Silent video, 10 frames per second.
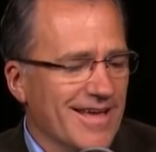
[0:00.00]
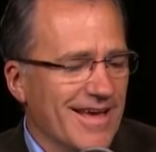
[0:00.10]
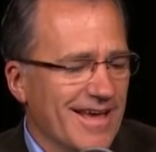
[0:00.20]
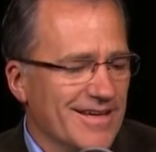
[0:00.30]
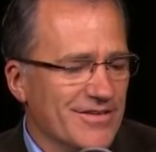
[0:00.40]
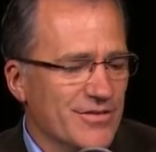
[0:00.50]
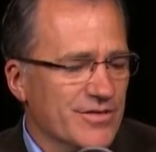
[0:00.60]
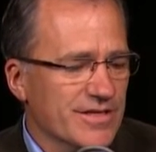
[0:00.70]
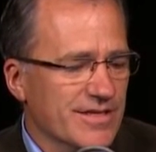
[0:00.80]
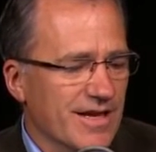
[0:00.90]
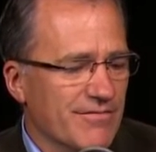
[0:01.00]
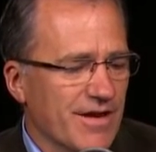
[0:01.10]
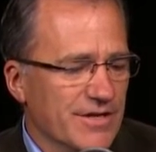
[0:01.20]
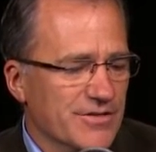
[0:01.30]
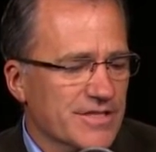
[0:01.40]
and you can
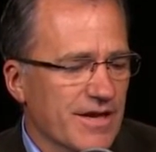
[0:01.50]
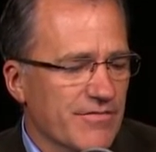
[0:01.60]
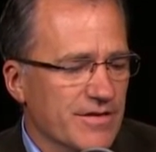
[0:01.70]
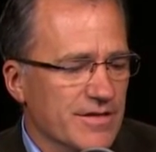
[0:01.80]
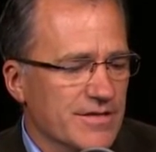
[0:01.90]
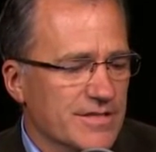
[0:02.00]
find yourself in a